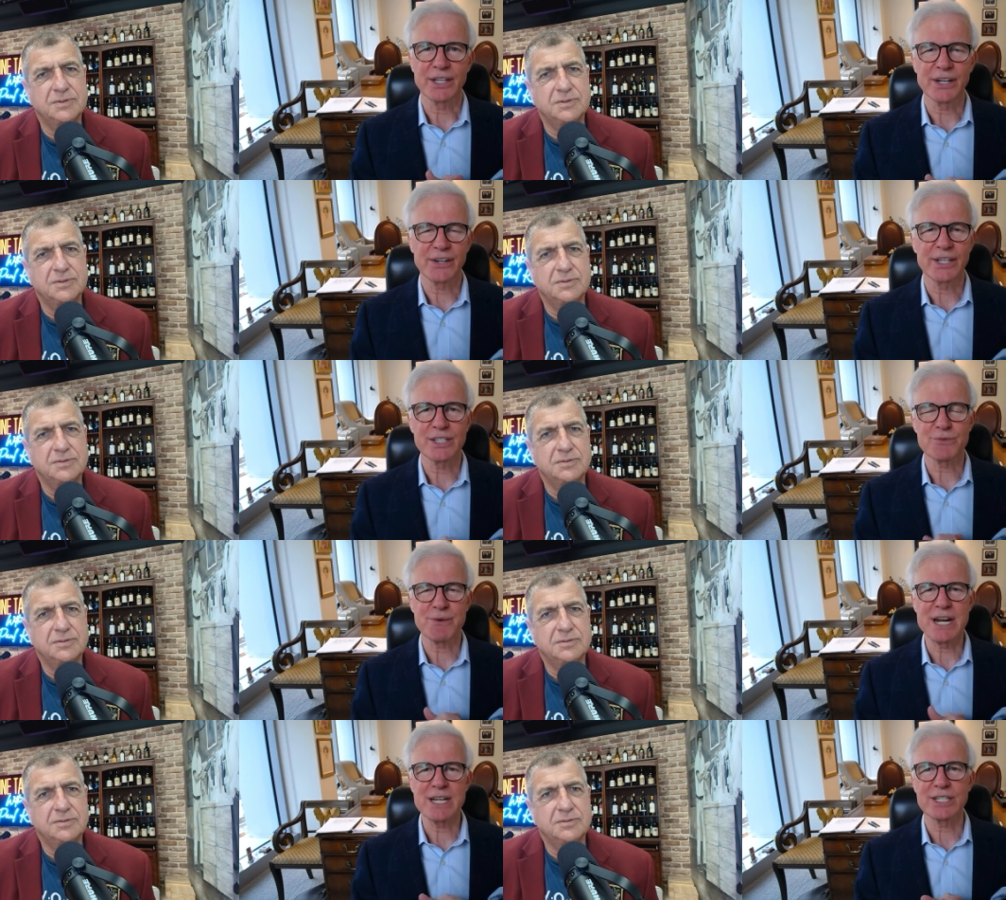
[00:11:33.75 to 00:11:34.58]
Speaker 1: hear his
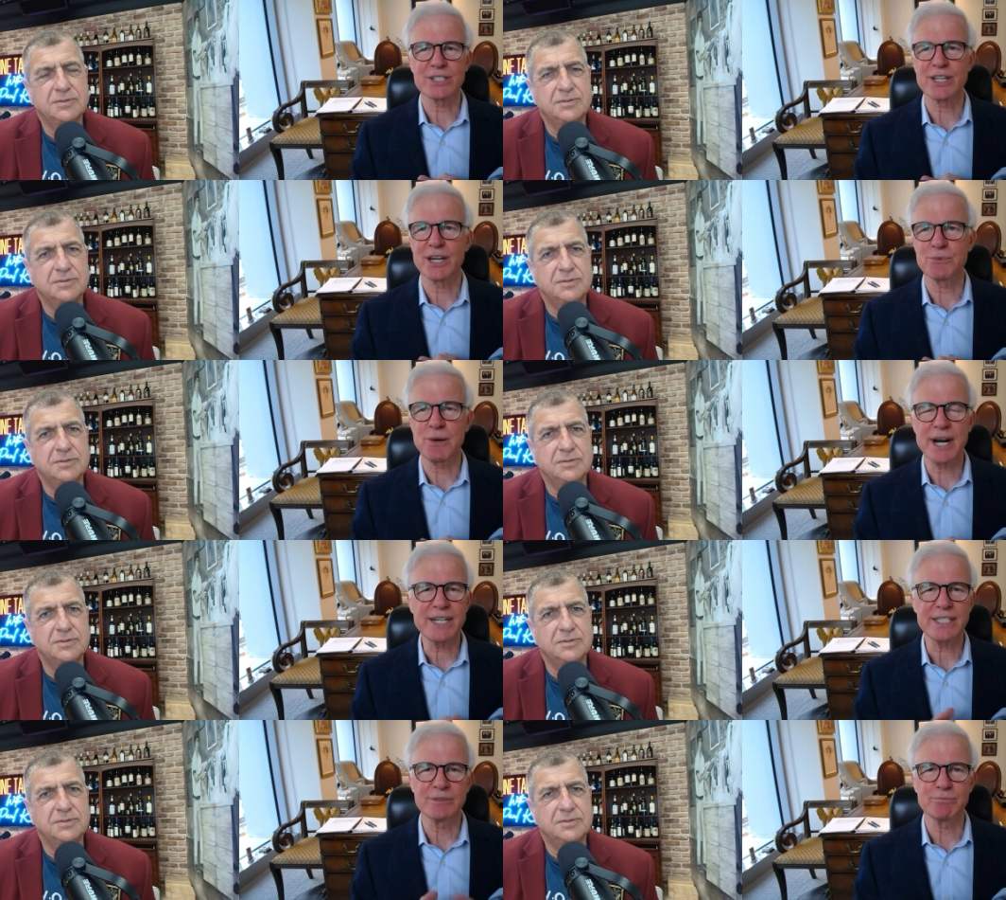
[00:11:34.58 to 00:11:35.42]
ratings on
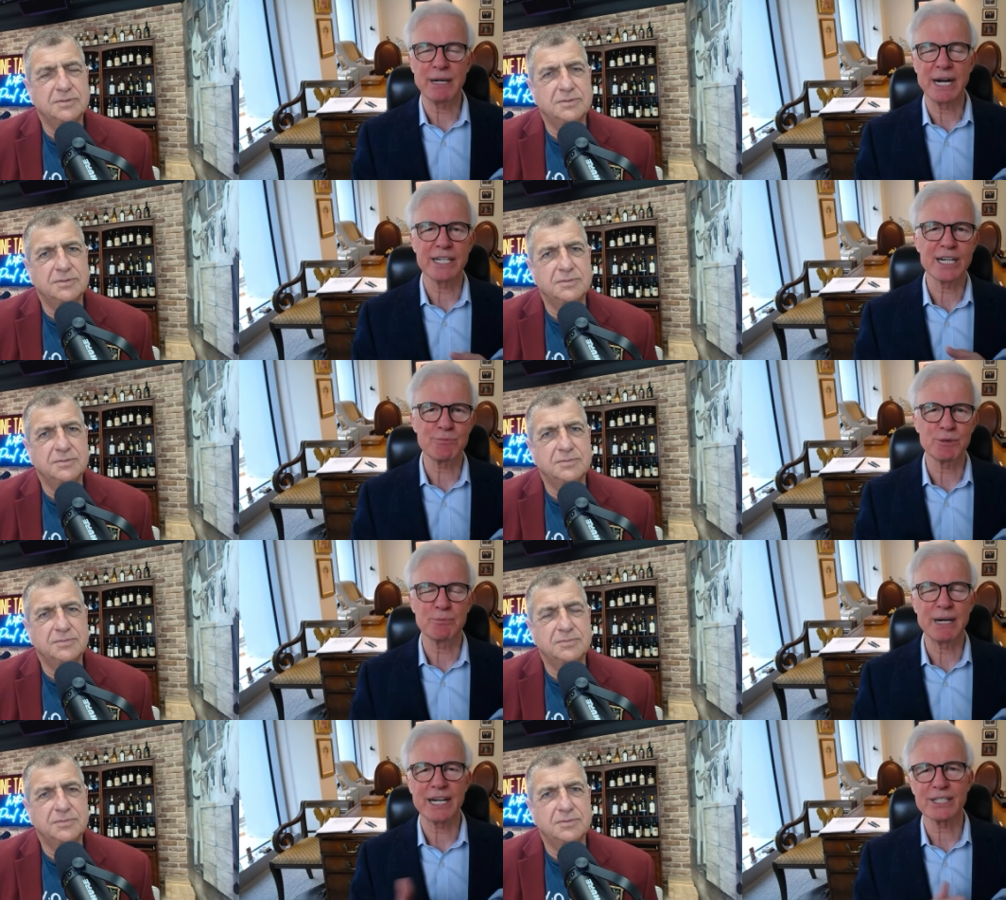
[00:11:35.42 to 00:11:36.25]
wine and buy a couple
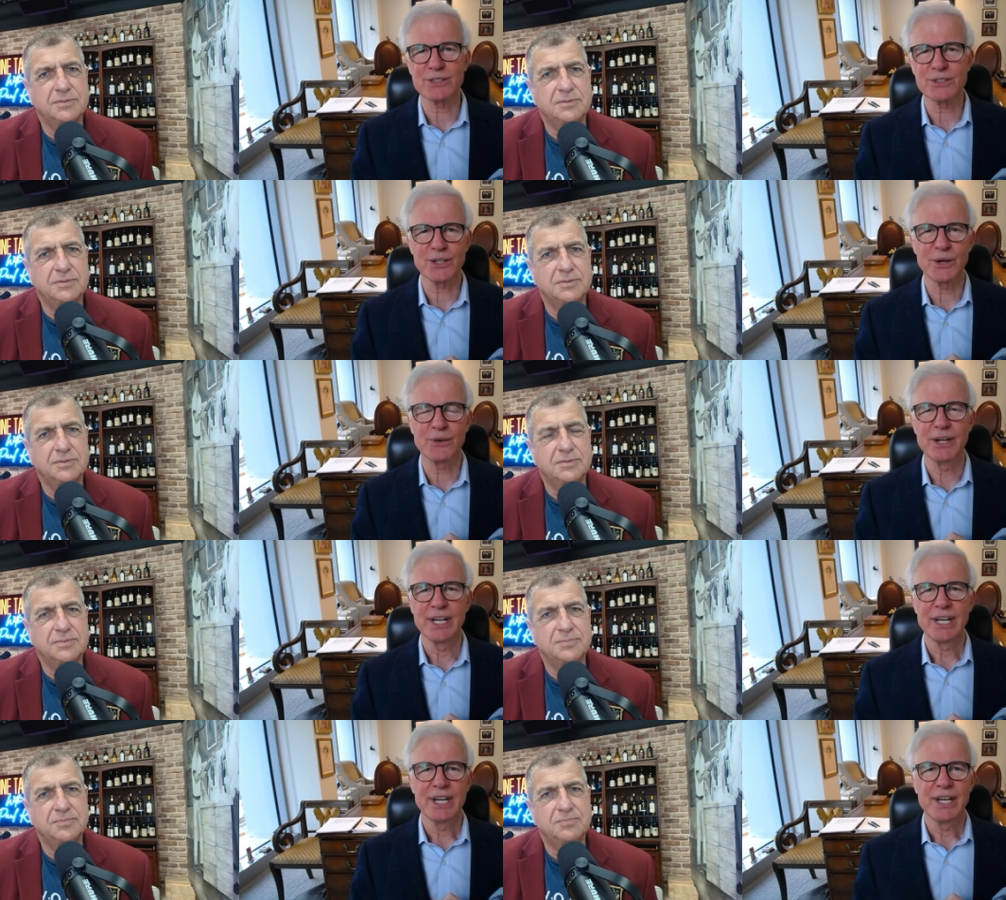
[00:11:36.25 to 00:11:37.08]
bottles. So
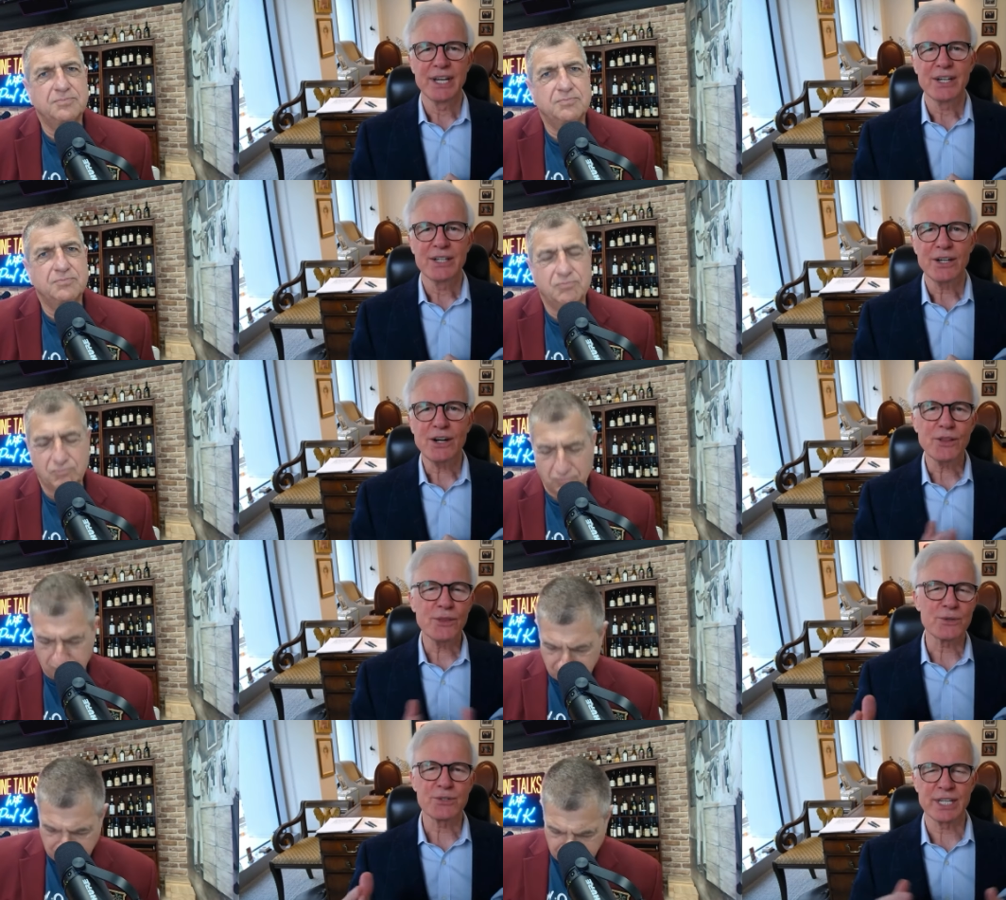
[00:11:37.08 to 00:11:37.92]
all those